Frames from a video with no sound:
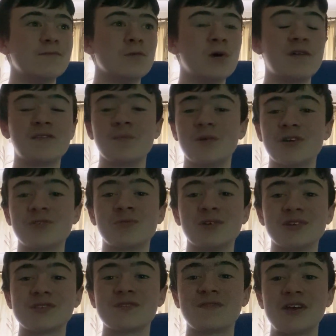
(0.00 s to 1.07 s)
We'll have a much
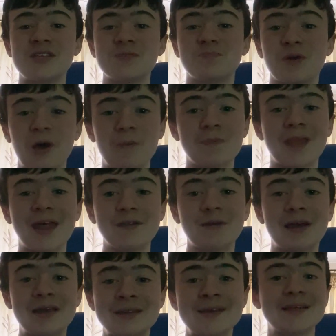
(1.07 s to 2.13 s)
worse defence. But
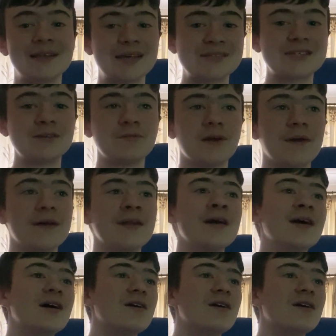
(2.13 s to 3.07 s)
anyway, let's keep going.